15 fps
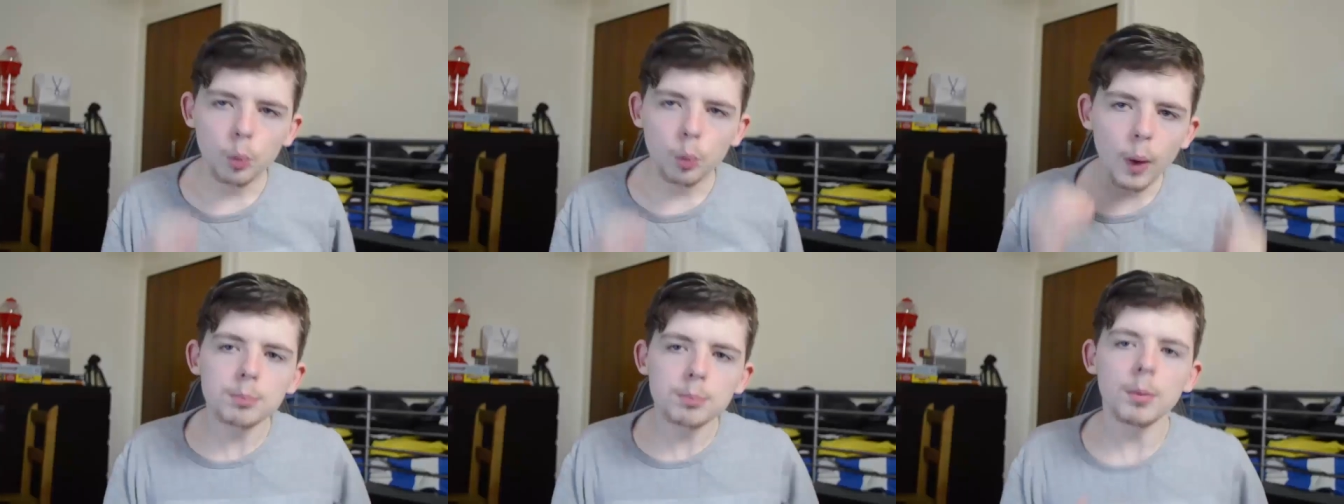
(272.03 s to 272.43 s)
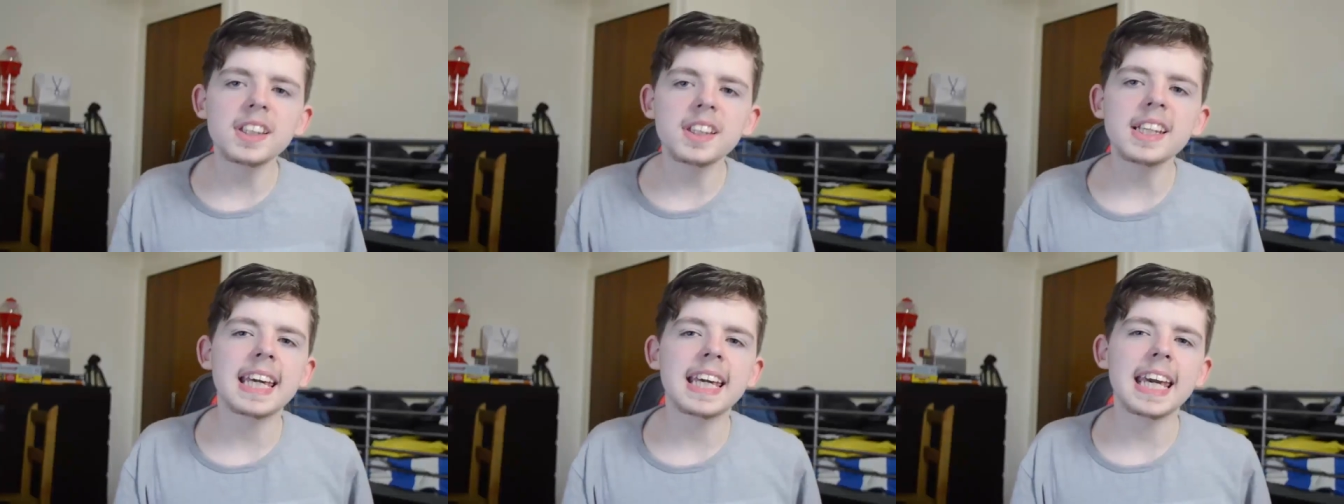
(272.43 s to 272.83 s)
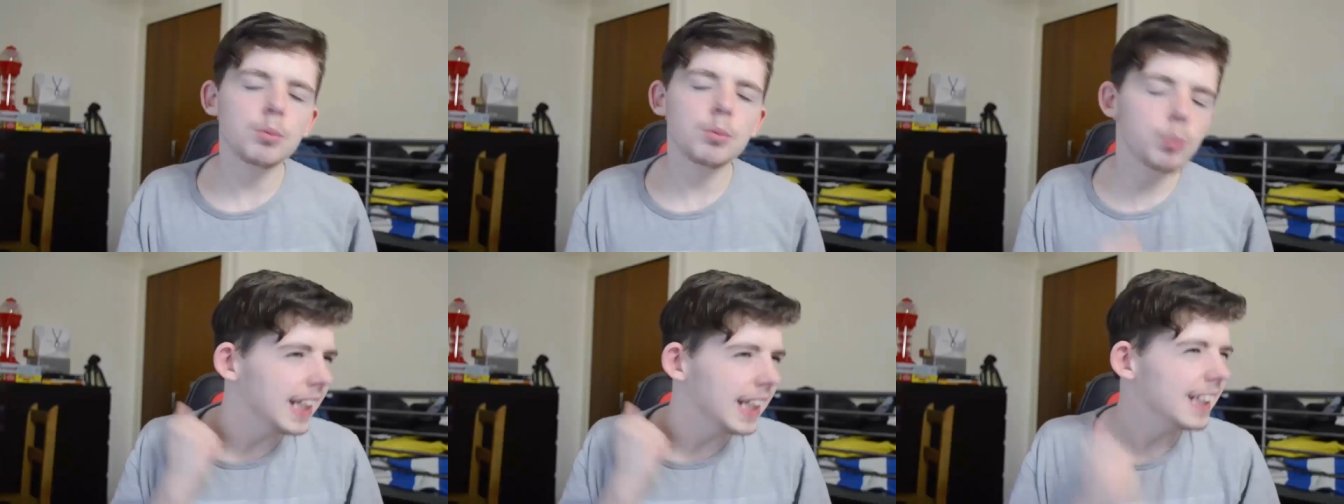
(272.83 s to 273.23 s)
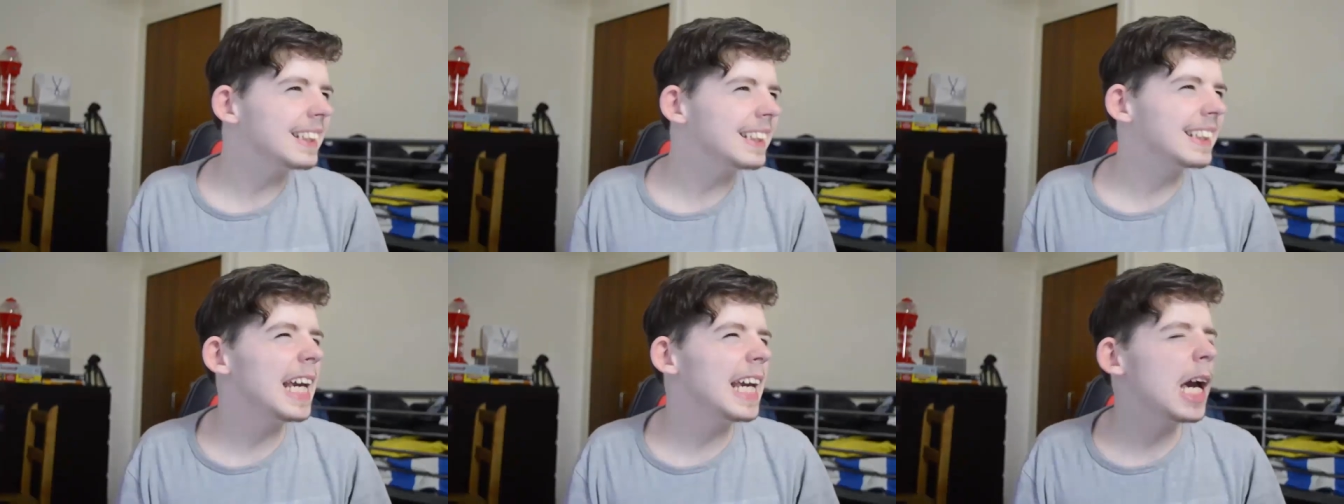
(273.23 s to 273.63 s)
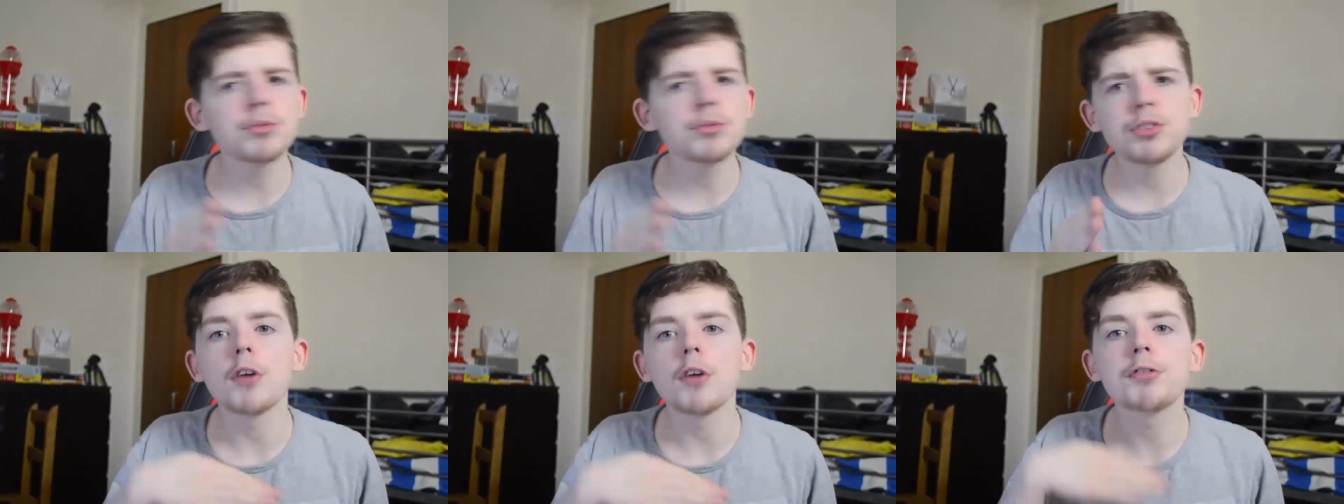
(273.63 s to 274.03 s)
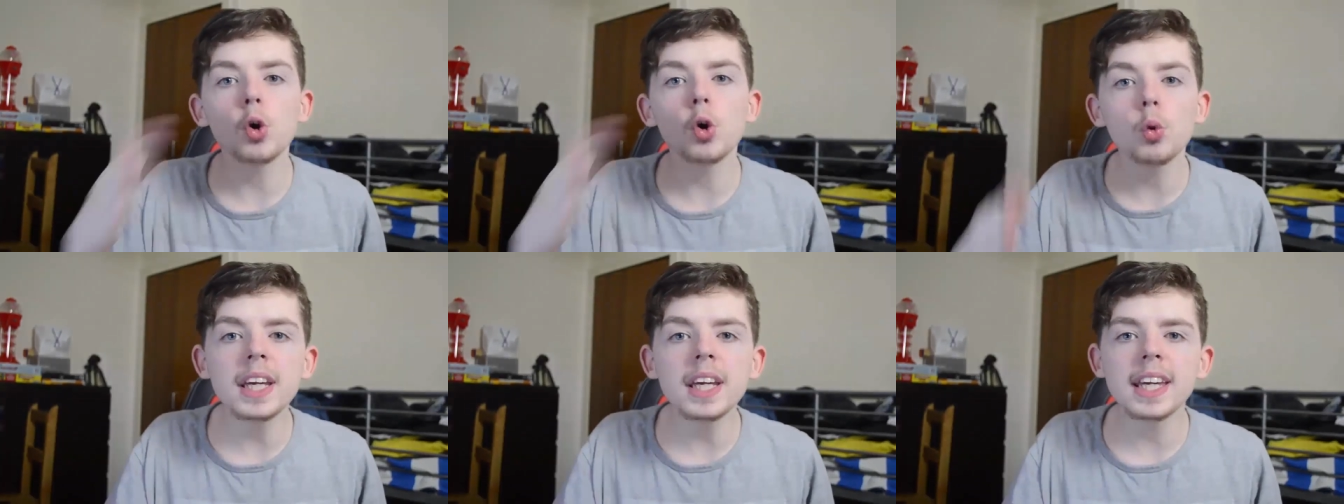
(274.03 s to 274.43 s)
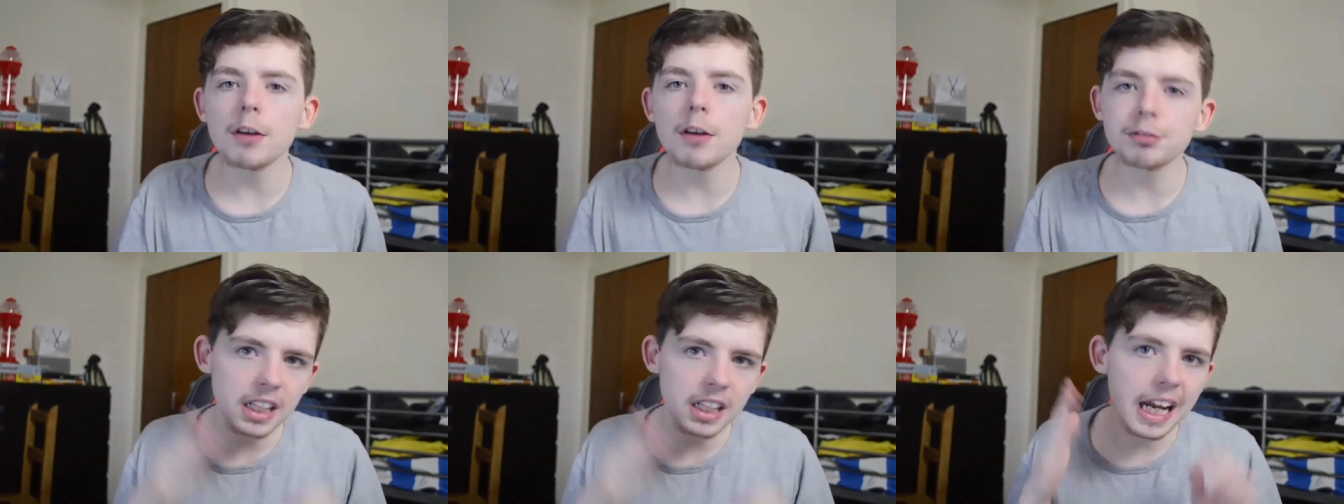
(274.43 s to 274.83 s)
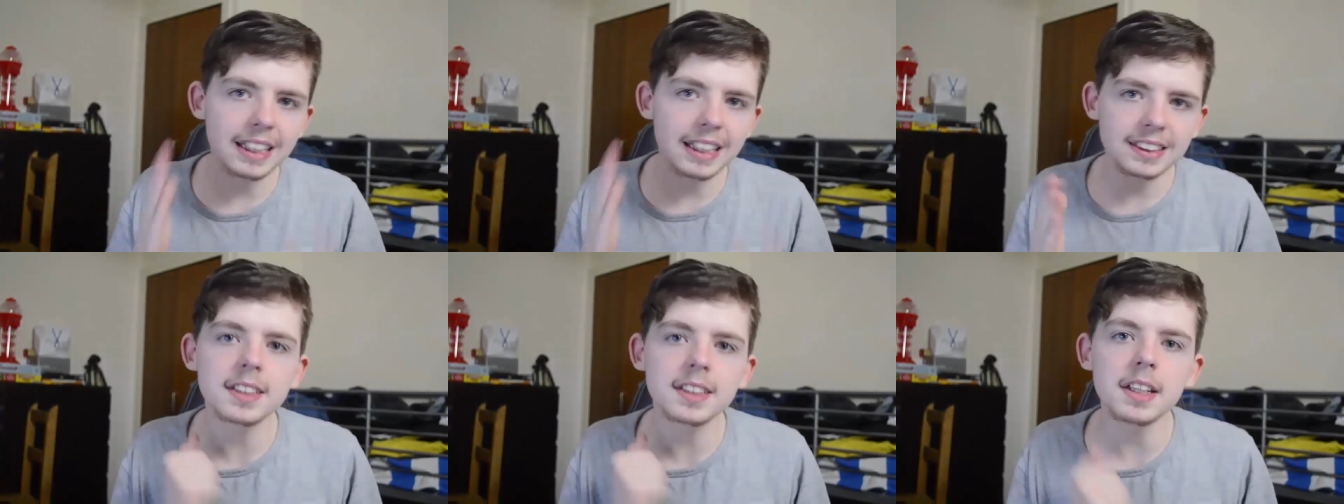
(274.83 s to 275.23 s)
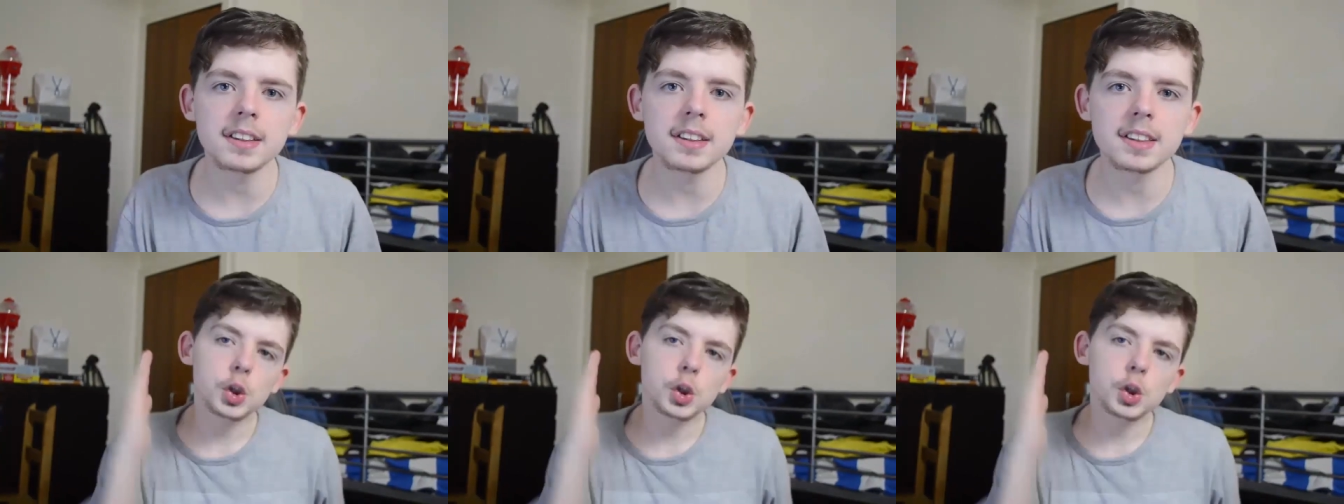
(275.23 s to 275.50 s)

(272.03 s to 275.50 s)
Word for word: When Monday came, we didn't see him for a full week after that incident.